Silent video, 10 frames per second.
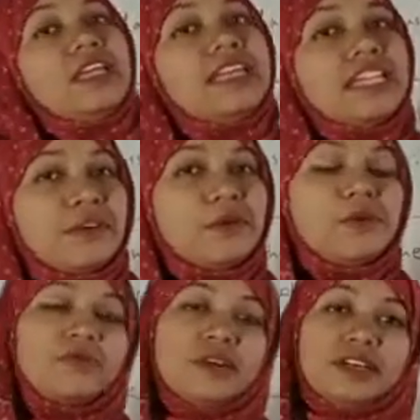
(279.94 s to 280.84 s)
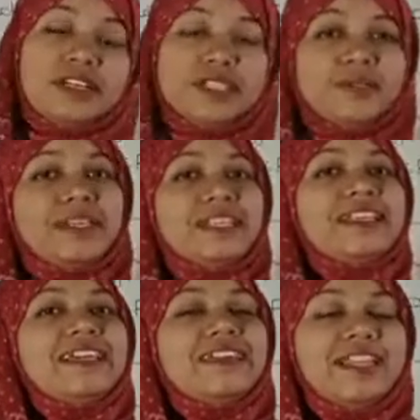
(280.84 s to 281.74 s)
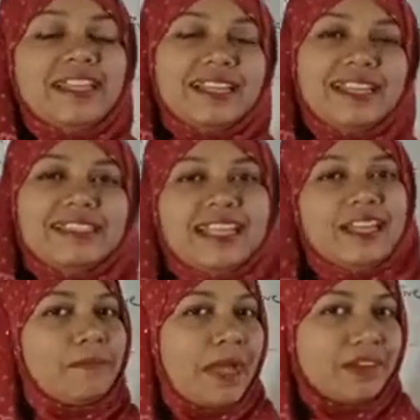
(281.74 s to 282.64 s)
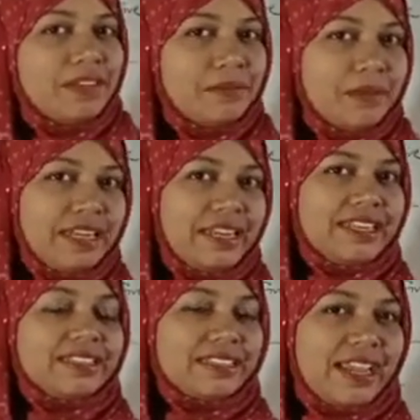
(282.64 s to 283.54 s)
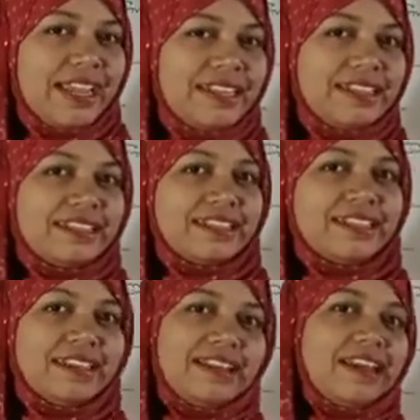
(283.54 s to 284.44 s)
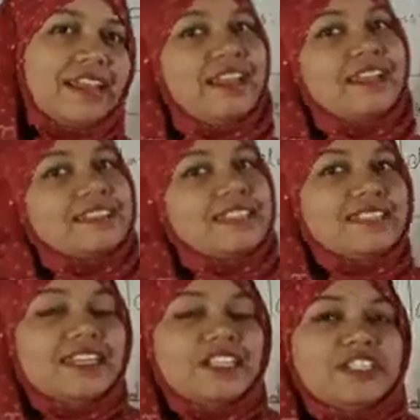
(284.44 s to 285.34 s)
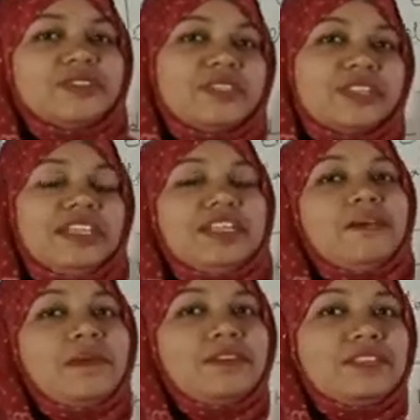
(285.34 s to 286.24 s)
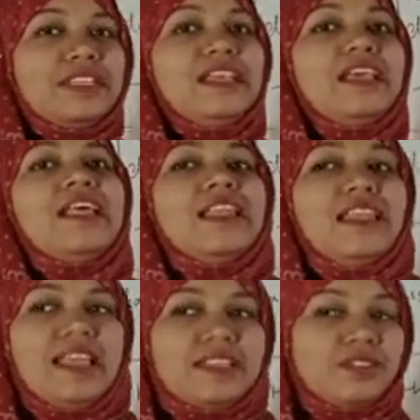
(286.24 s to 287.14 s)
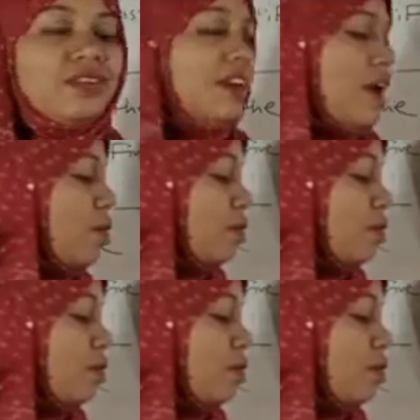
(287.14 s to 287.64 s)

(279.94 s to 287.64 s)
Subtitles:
new words with their English and Bengali meanings, right? Let's start to read about the lesson now.